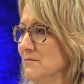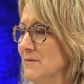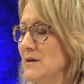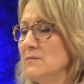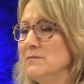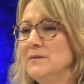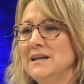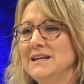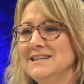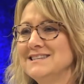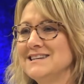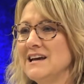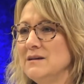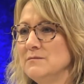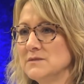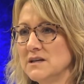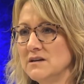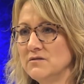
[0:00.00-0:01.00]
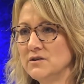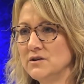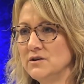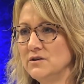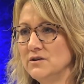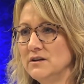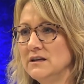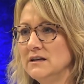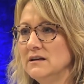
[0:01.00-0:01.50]
many times I've
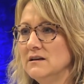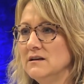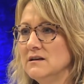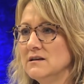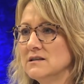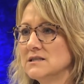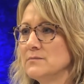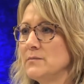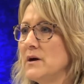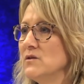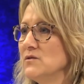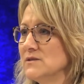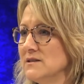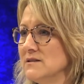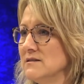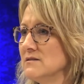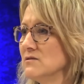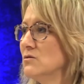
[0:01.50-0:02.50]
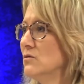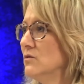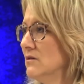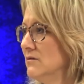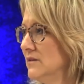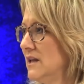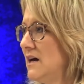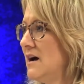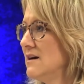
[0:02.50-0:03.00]
heard spouses who
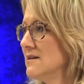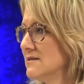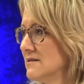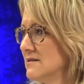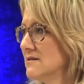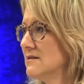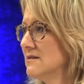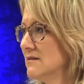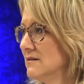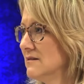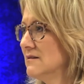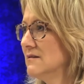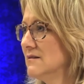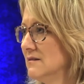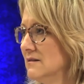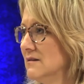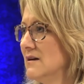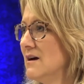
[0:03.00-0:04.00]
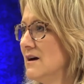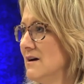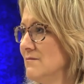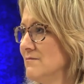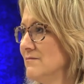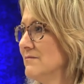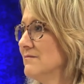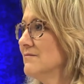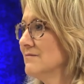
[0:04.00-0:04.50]
have lost
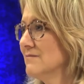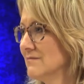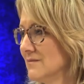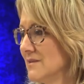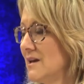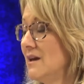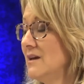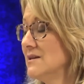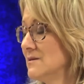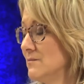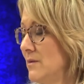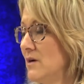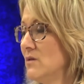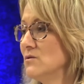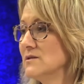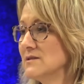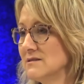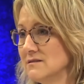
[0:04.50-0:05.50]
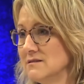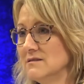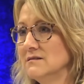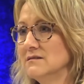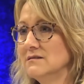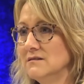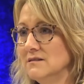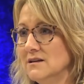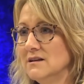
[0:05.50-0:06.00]
a spouse
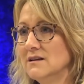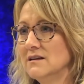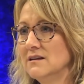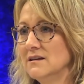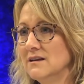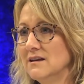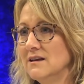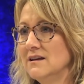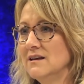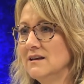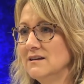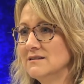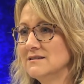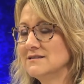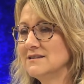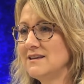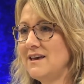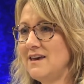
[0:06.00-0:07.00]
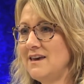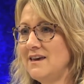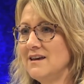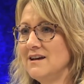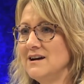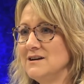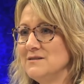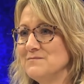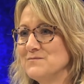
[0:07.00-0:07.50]
say,
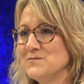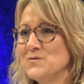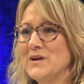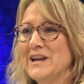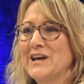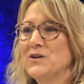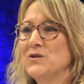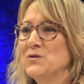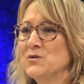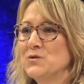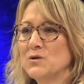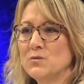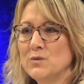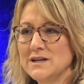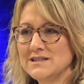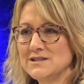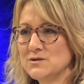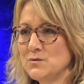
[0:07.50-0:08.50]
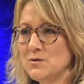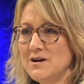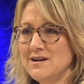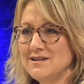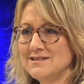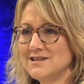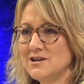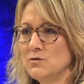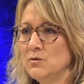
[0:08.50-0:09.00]
when I go to a
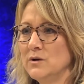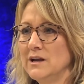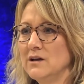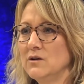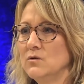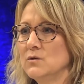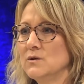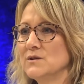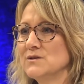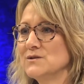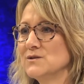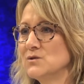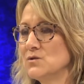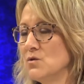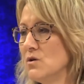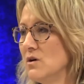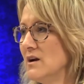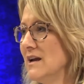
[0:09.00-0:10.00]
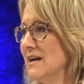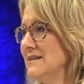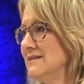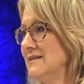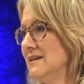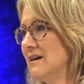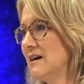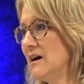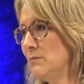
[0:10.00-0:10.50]
restaurant or when I go to the store and I
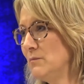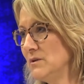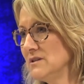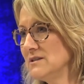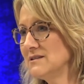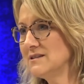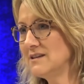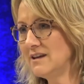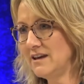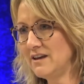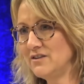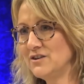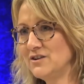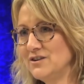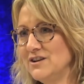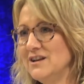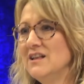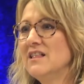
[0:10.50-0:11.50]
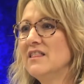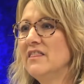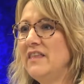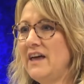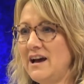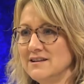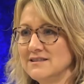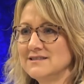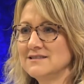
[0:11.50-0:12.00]
see couples together,
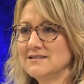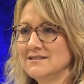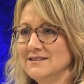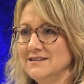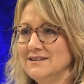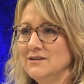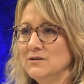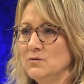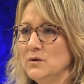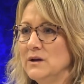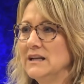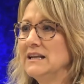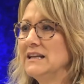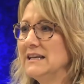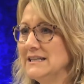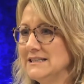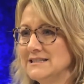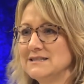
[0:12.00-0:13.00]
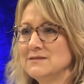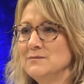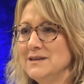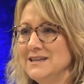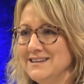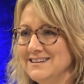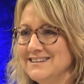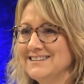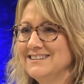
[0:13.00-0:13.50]
that's when it hits
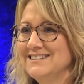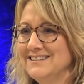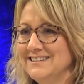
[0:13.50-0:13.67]
me.